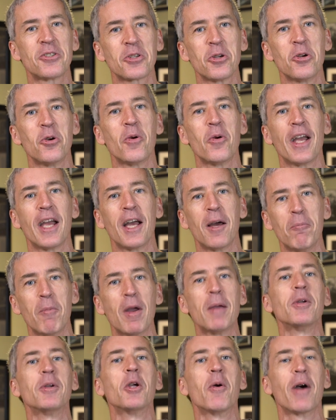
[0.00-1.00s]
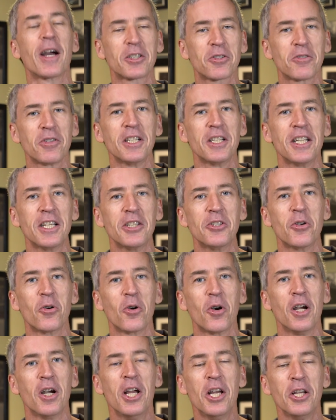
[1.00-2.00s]
to, and maybe you actually need
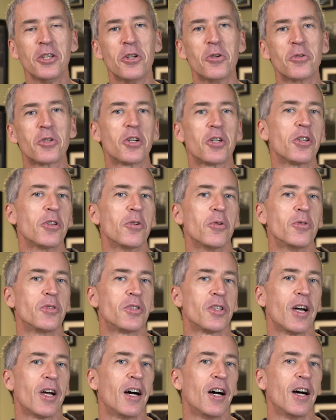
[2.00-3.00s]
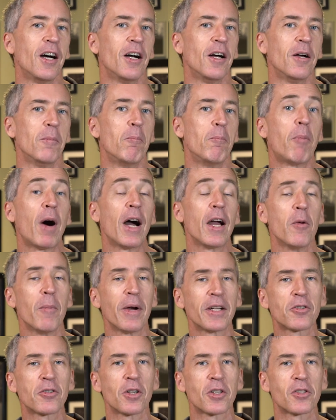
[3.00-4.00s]
your user to use uh,
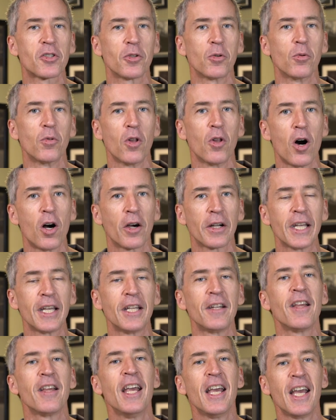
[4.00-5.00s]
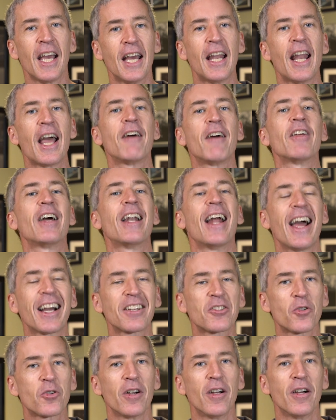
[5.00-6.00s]
biometrics to log in and have that
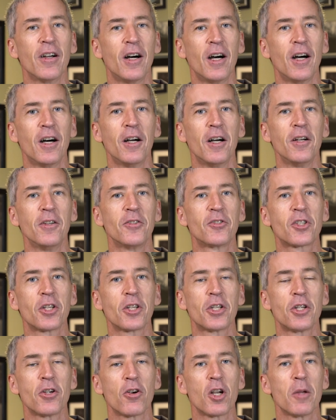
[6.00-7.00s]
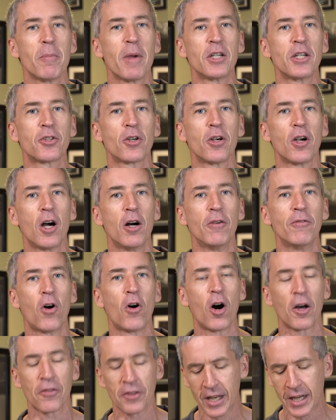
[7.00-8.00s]
extra uh, security measure of
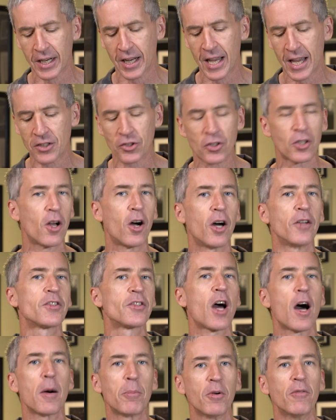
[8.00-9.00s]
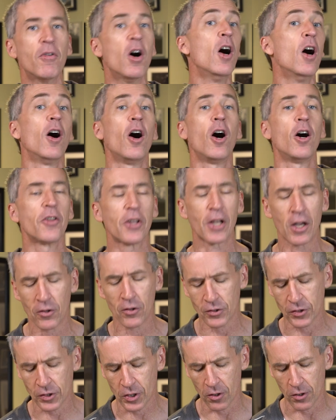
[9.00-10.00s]
authentication on top of all the
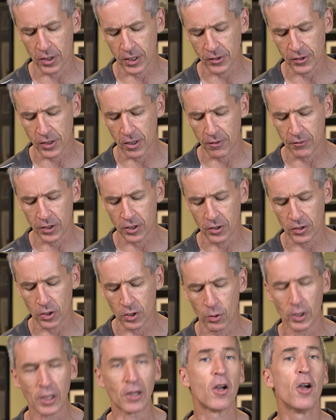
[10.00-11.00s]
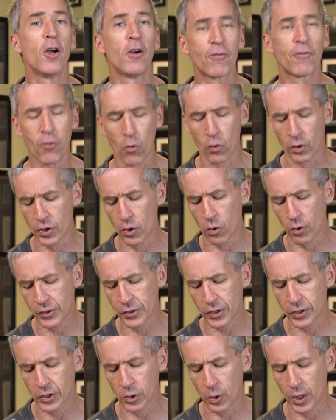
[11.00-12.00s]
other security stuff that you're doing for your
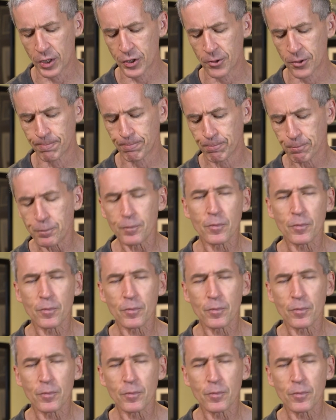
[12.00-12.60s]
situation.